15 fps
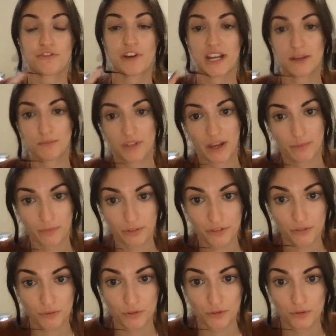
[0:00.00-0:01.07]
frame them
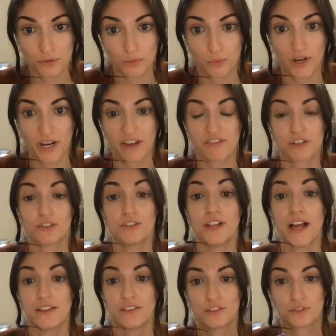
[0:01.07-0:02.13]
through whatever
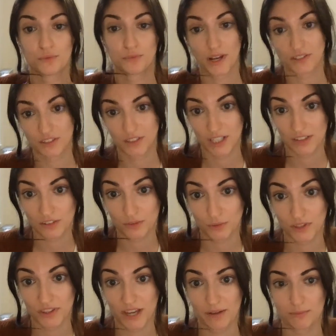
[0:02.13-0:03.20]
lens
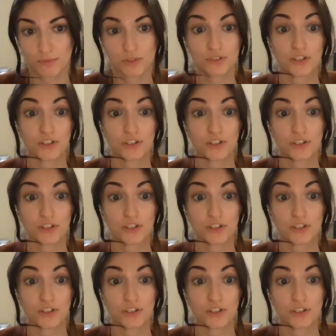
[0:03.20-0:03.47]
resonates with them.